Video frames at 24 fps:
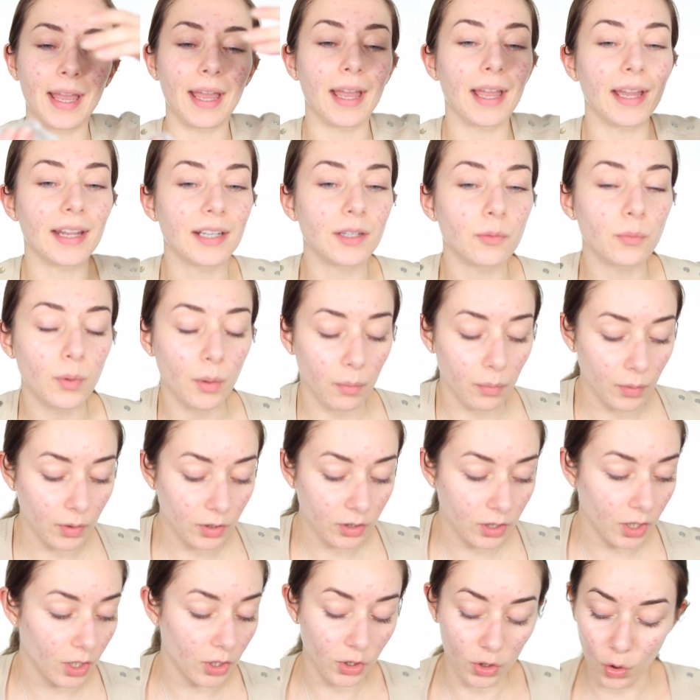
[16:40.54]
and we
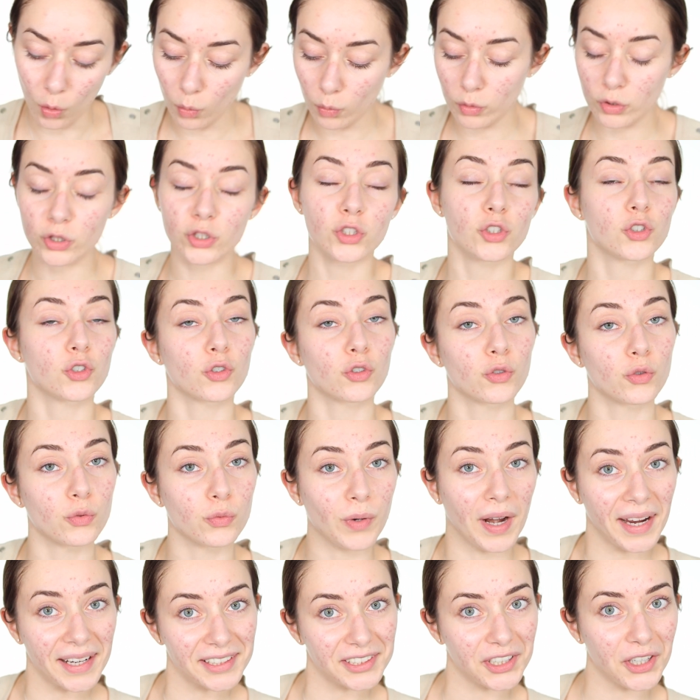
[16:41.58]
will go
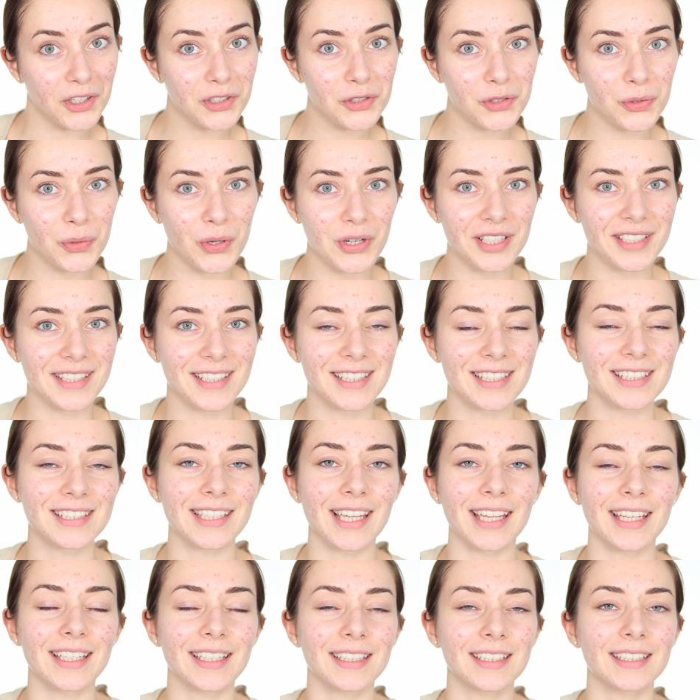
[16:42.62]
straight onto our
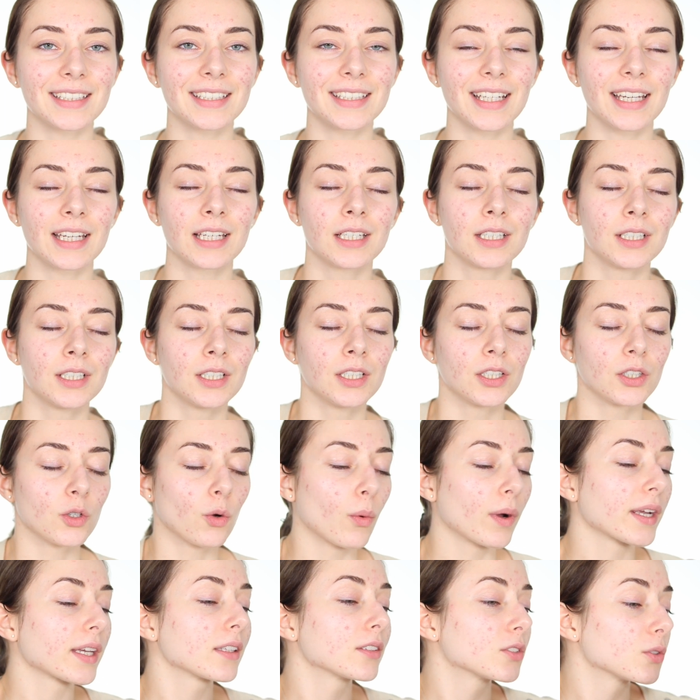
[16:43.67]
skin,
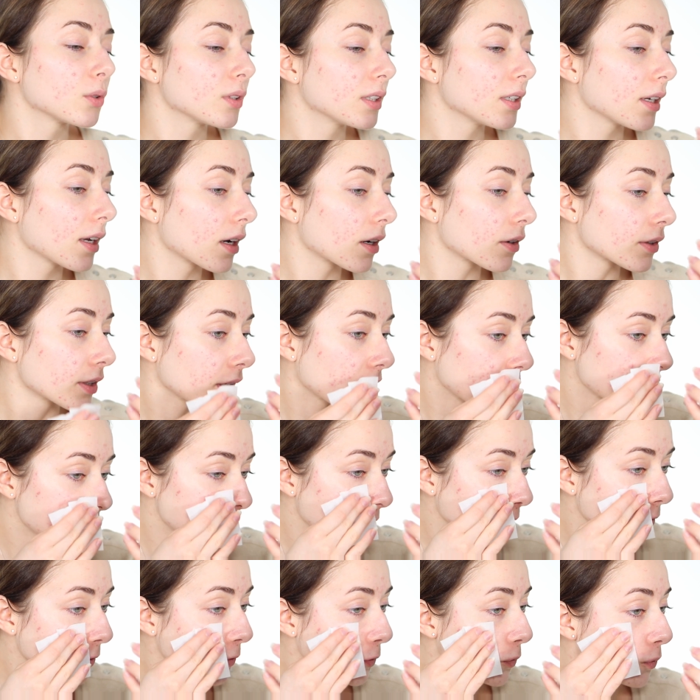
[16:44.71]
going into the areas
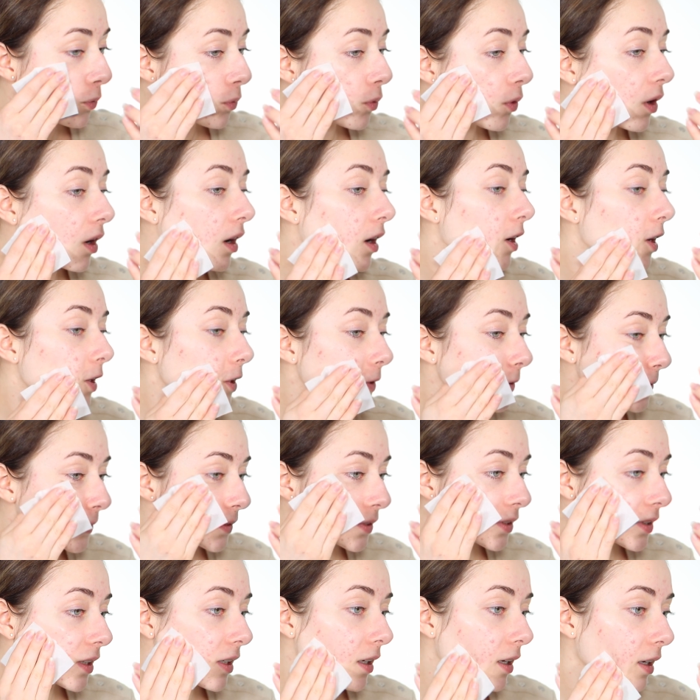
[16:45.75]
that you
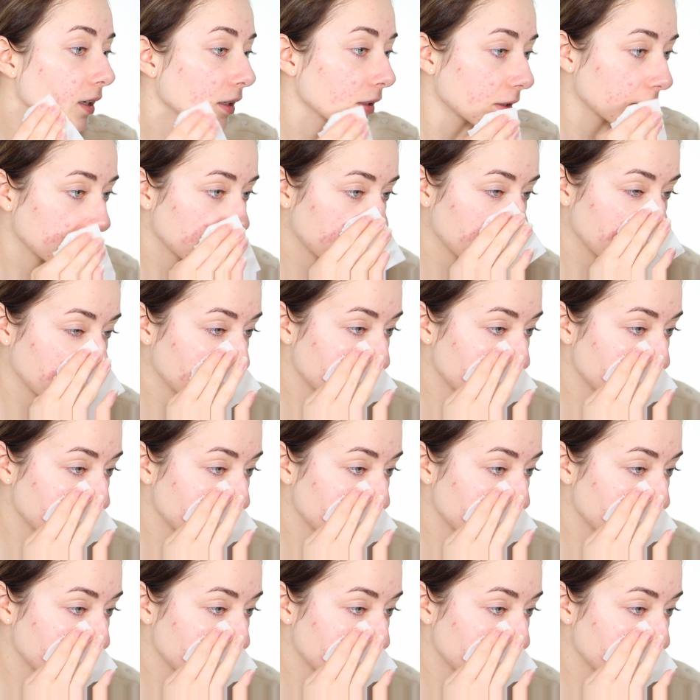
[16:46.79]
want, and